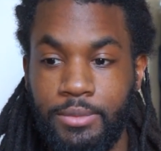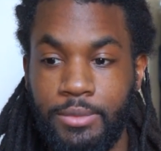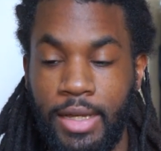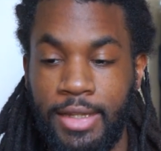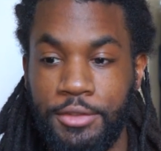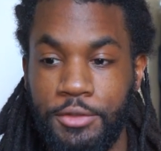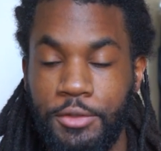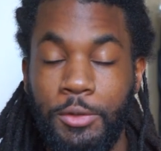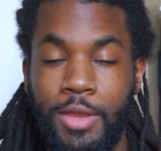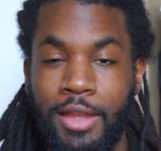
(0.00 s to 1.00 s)
I guess,
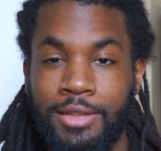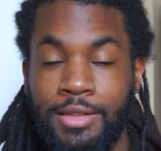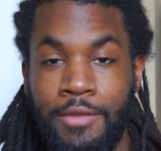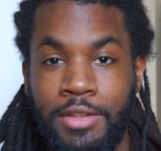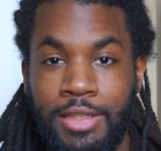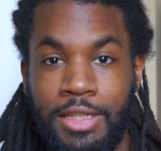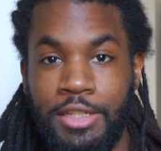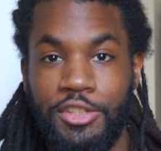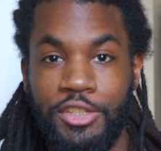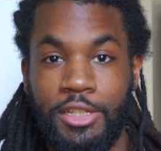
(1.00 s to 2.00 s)

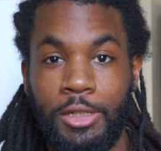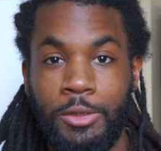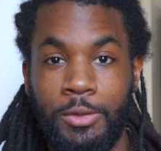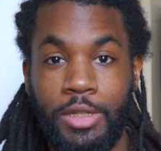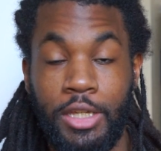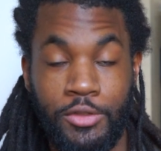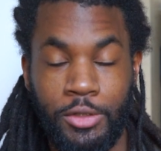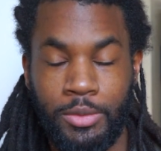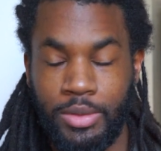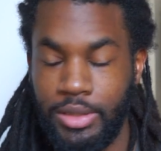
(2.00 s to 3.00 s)
2017 channel
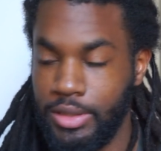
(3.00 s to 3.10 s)
intro.